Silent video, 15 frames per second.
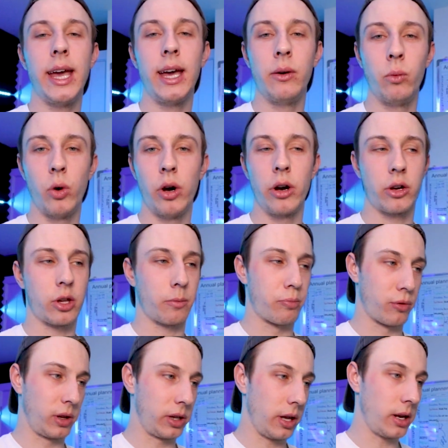It works
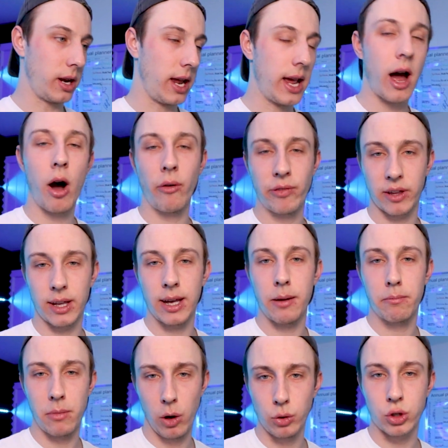brilliant. Obviously,
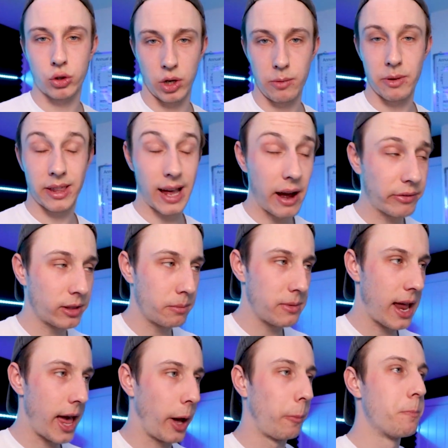most streamers have them
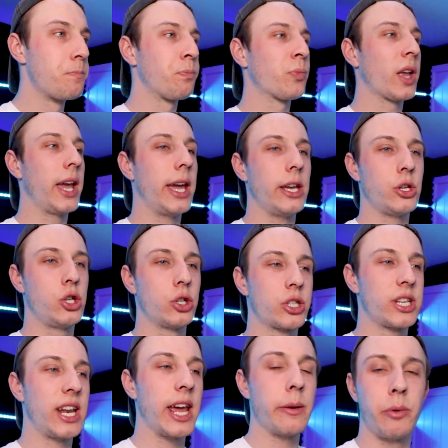now. It just
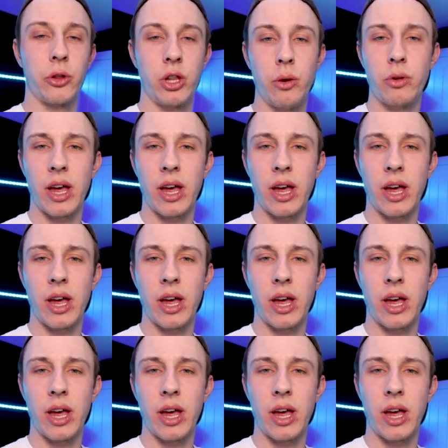enables you